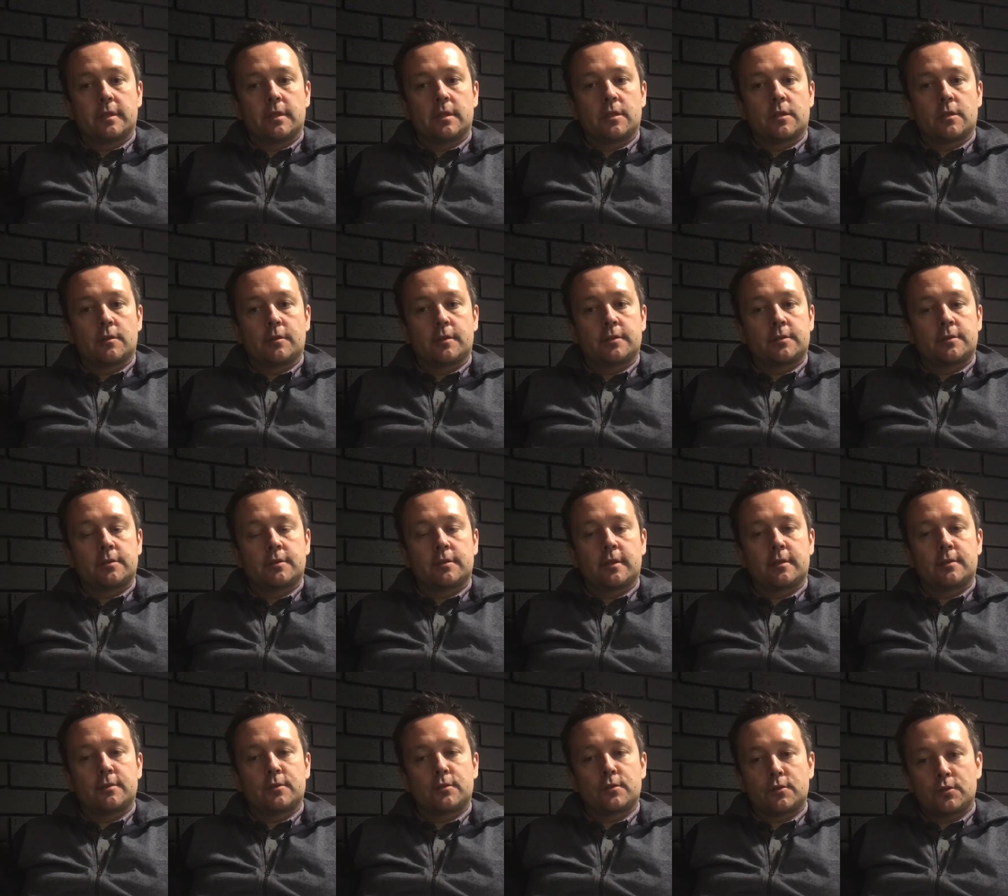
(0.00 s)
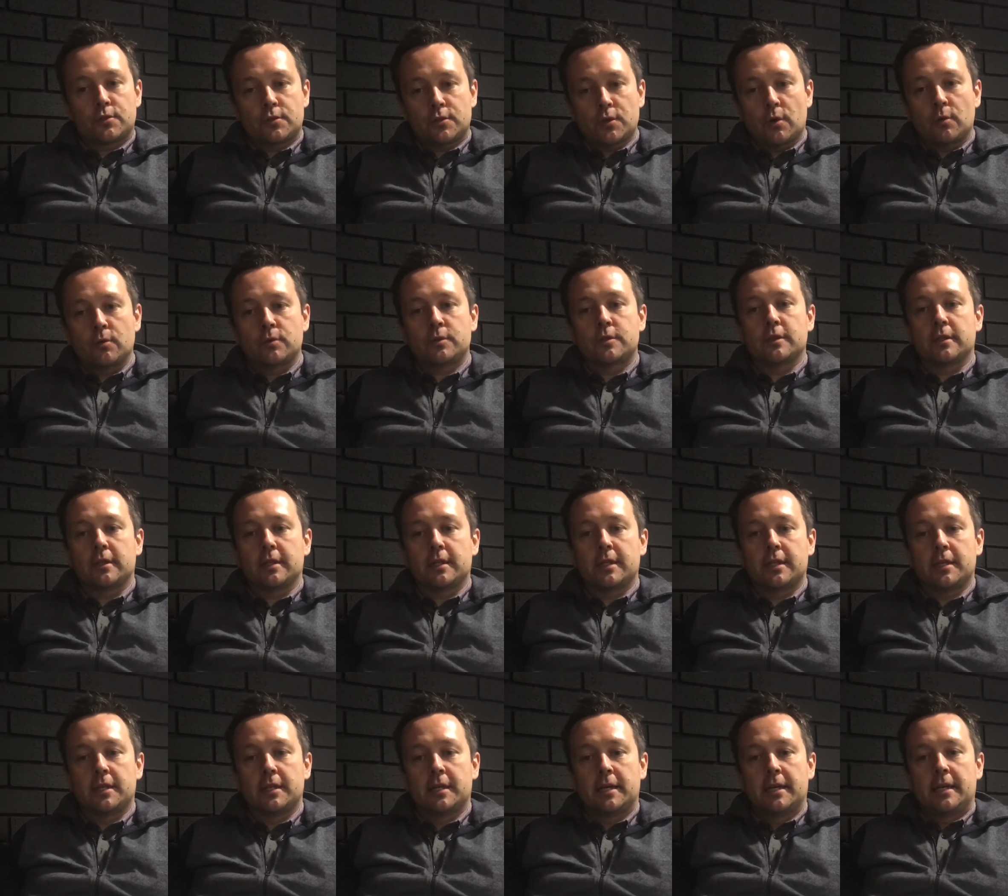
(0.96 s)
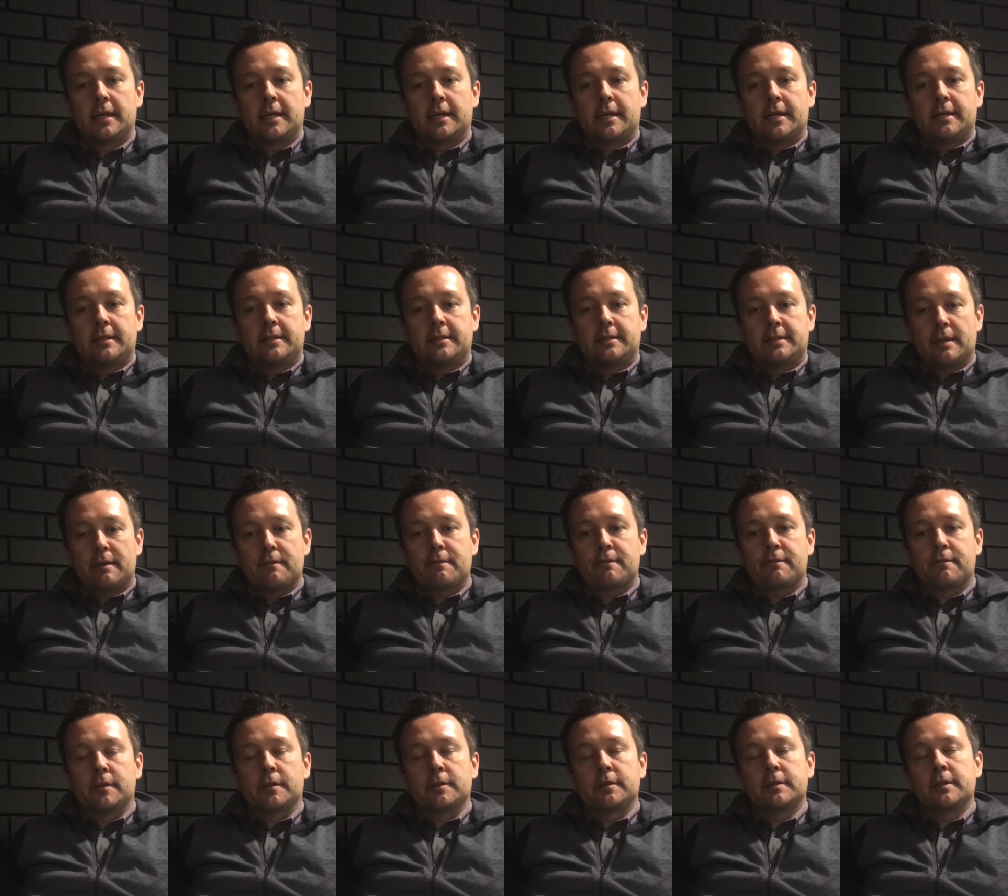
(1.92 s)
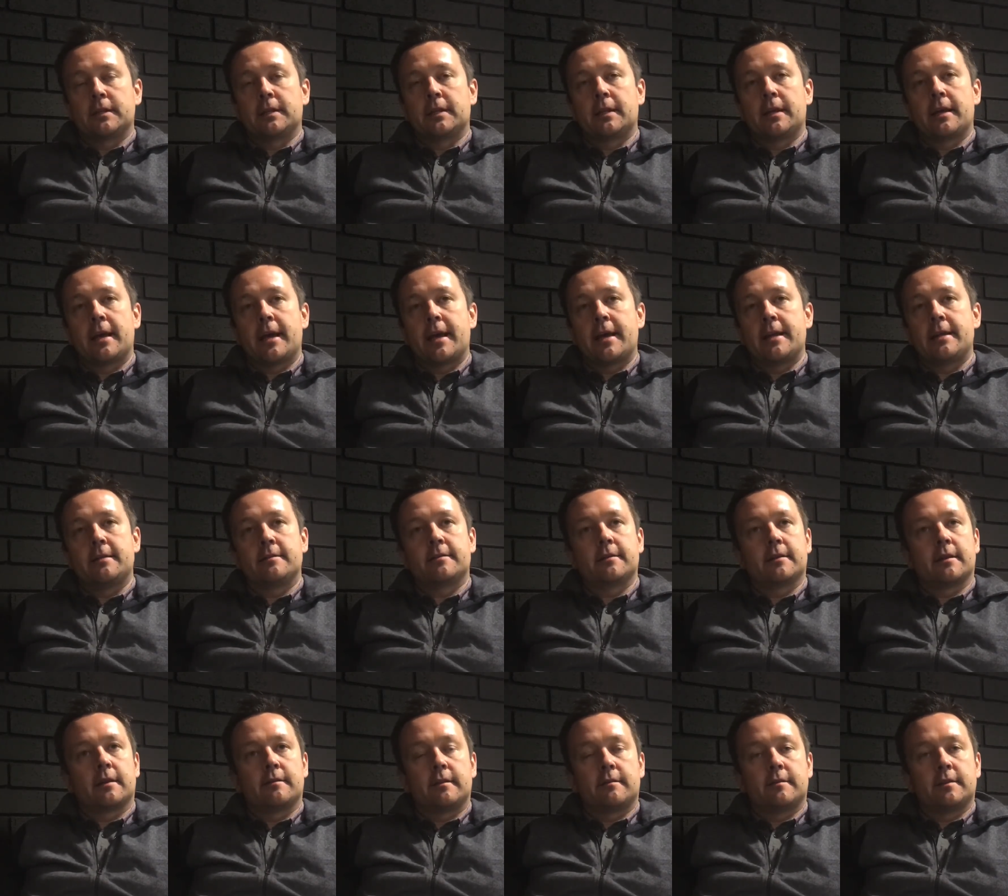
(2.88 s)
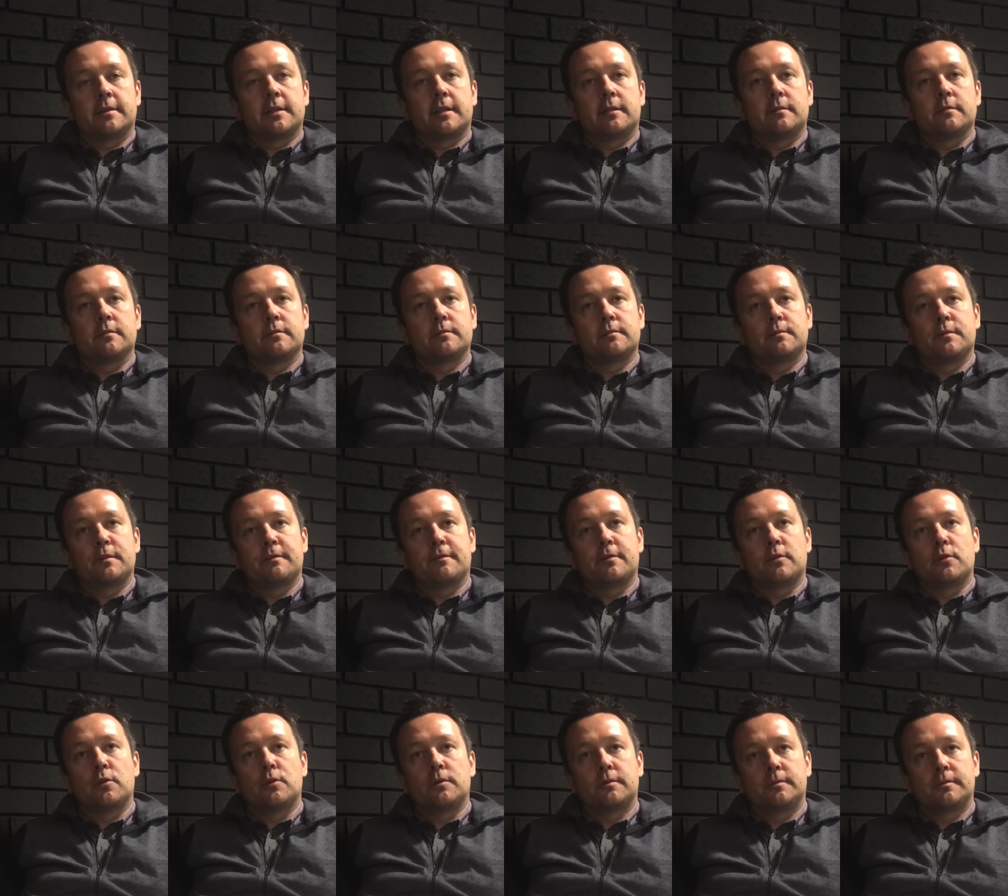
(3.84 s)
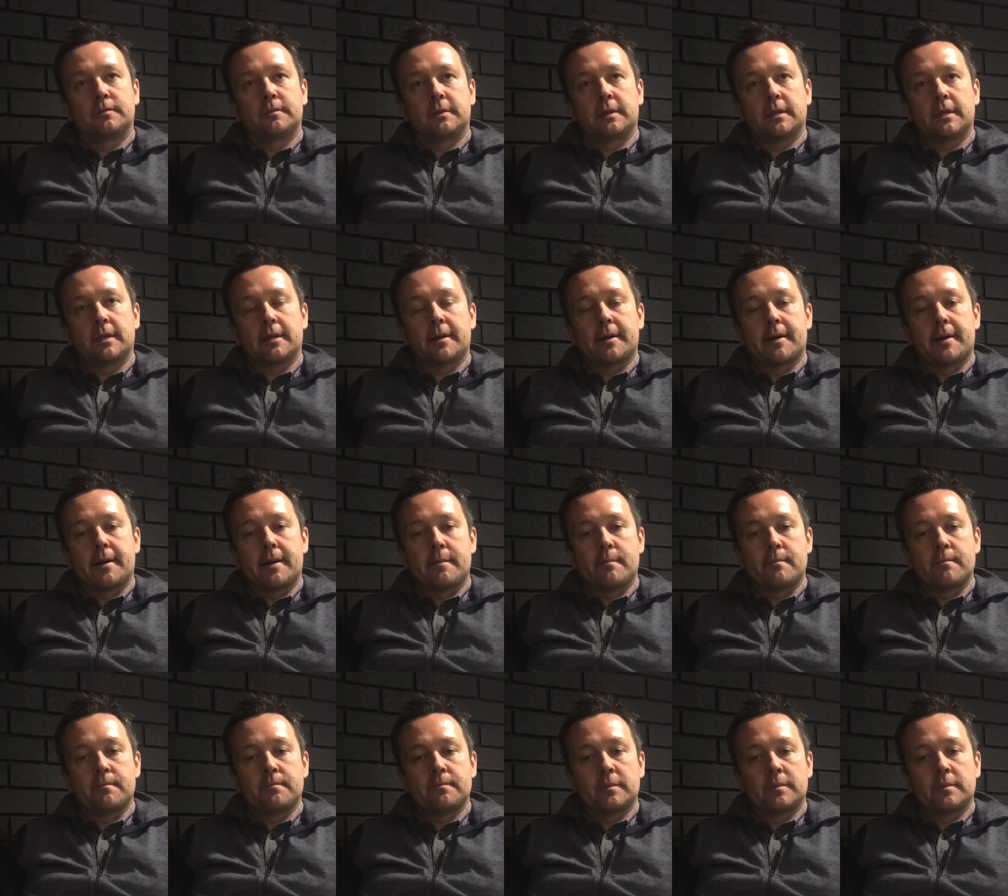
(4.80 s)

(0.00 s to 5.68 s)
you know, it's it's totally different than anything I've ever done before. Um,